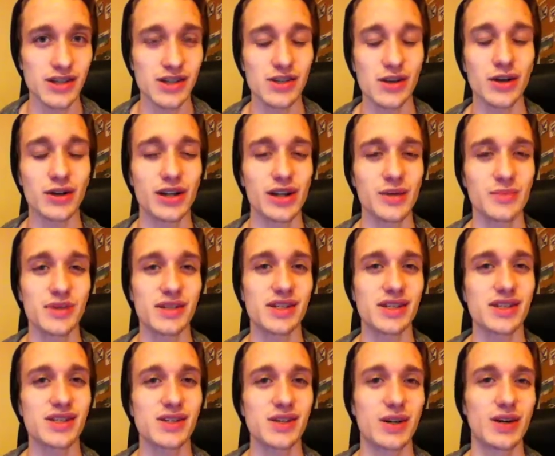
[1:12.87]
Starting a
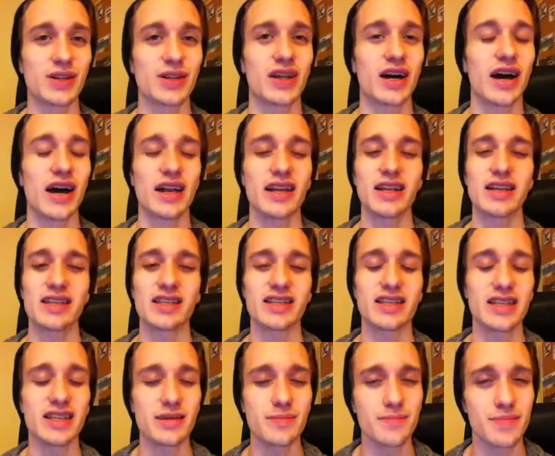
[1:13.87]
business online
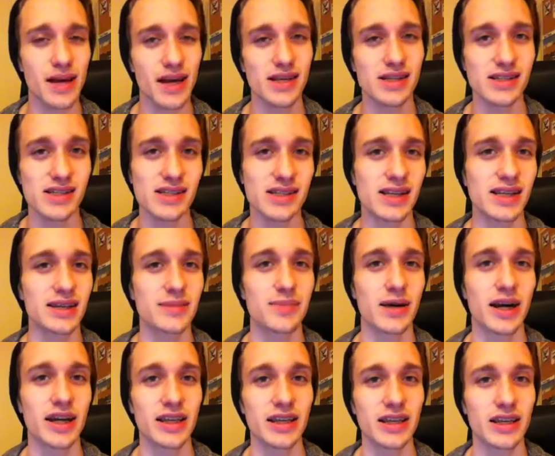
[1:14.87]
is the best tip
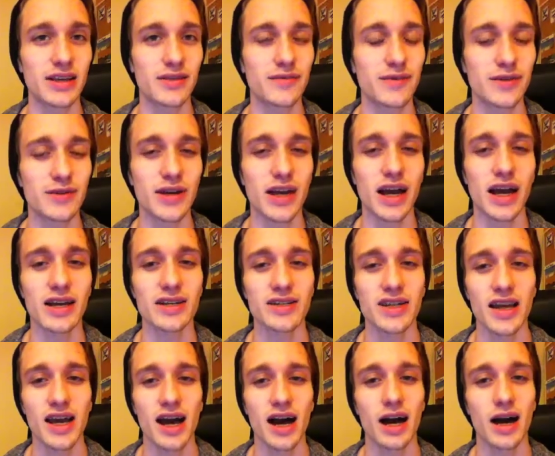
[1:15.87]
I can give you guys.